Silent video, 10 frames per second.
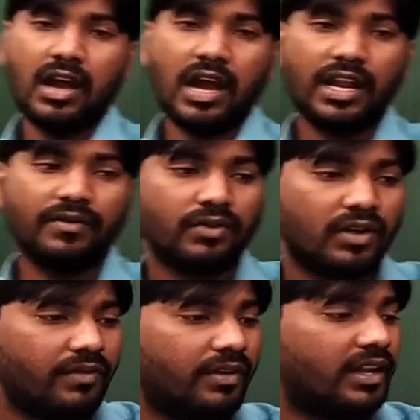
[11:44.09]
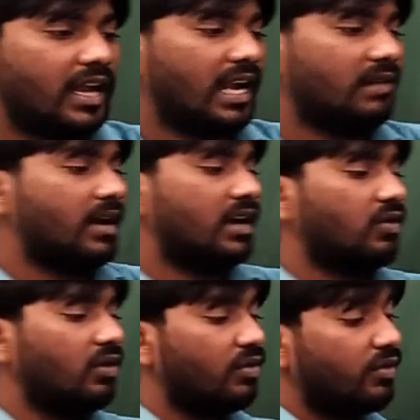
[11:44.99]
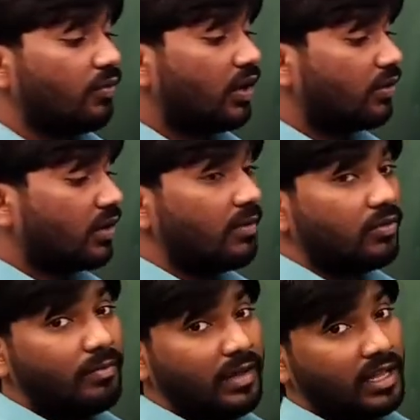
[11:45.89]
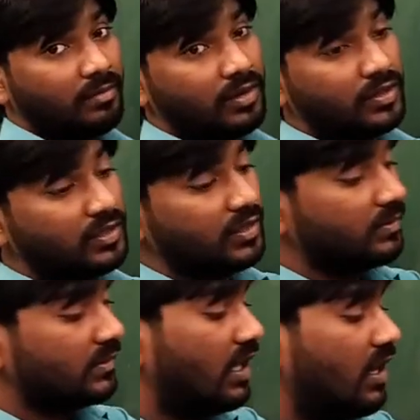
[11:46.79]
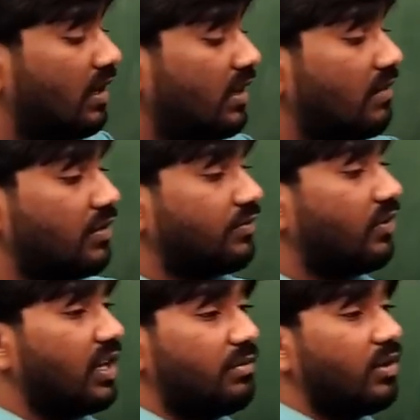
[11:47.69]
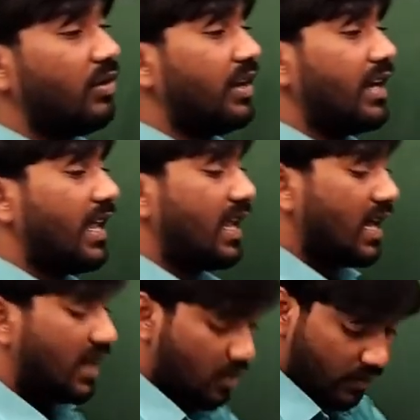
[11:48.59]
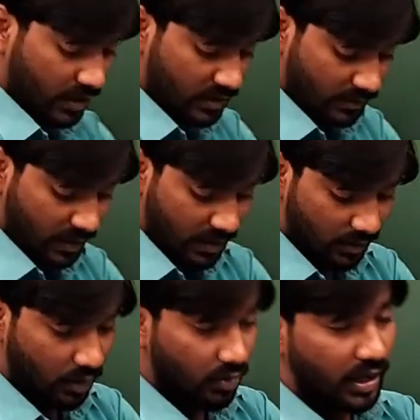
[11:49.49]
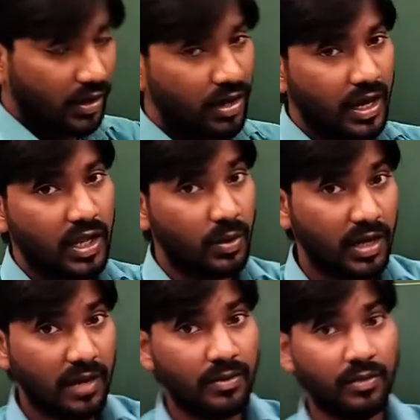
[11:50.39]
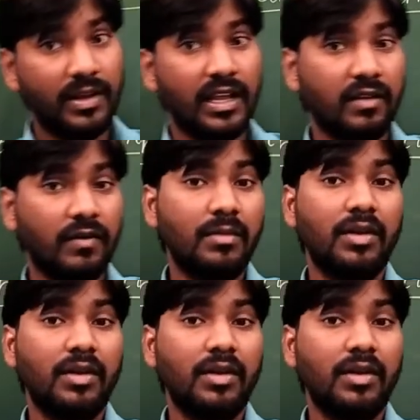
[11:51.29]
And if you are living in Hyderabad, you want to come to Medak because that was fully polluted area, and always whenever you got a holiday you will come to Medak. Why?